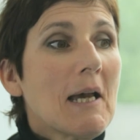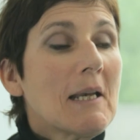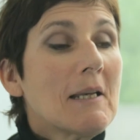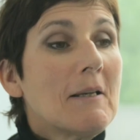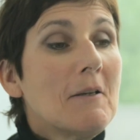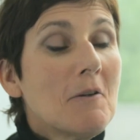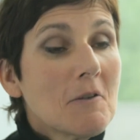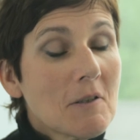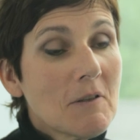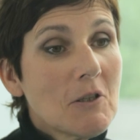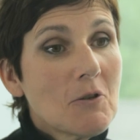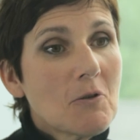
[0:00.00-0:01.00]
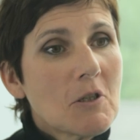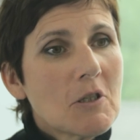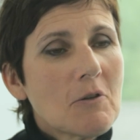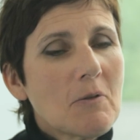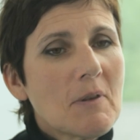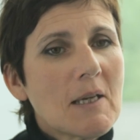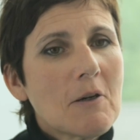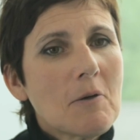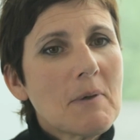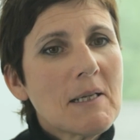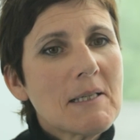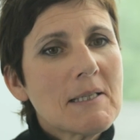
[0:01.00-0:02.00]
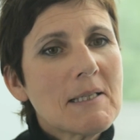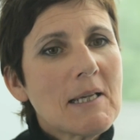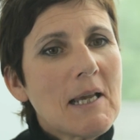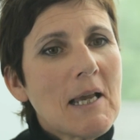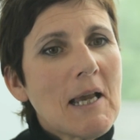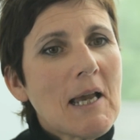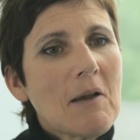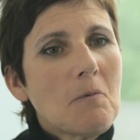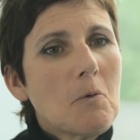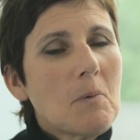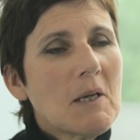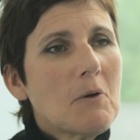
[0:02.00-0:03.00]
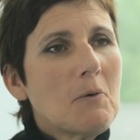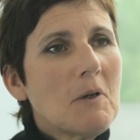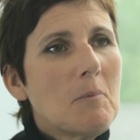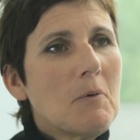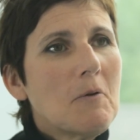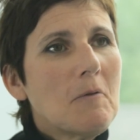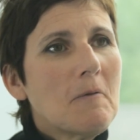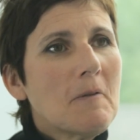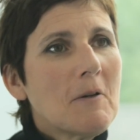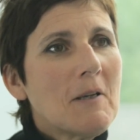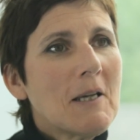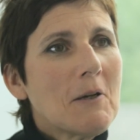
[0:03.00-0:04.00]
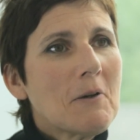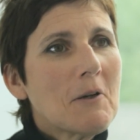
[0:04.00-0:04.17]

And a lot of nutritional therapists have what we call a portfolio